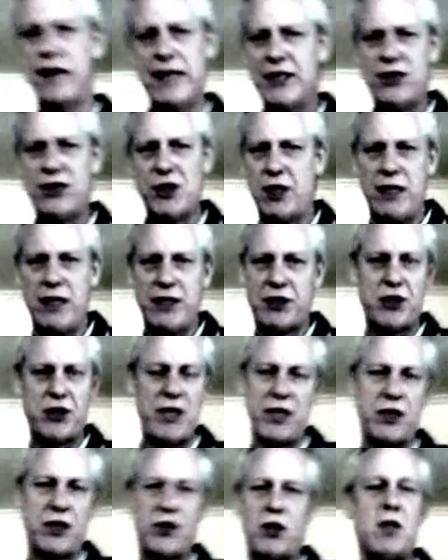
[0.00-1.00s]
It
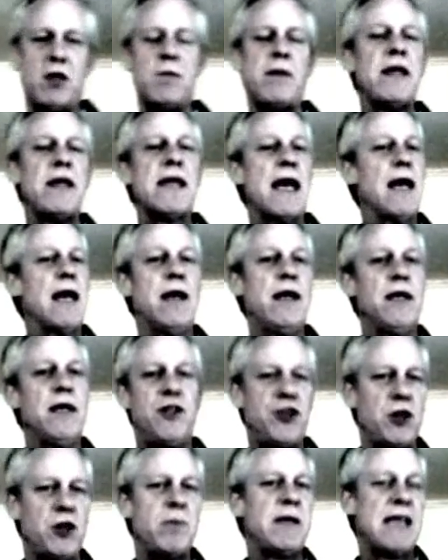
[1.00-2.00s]
shouldn't be
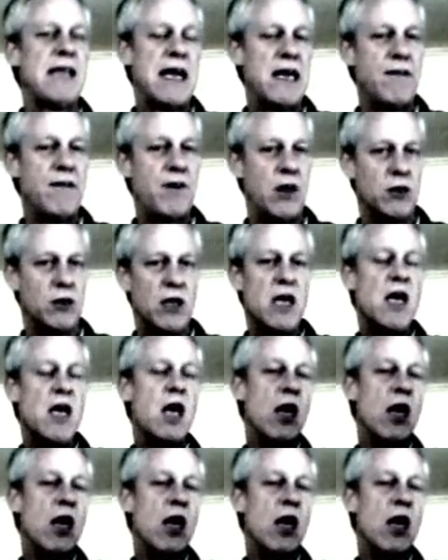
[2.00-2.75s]
that difficult.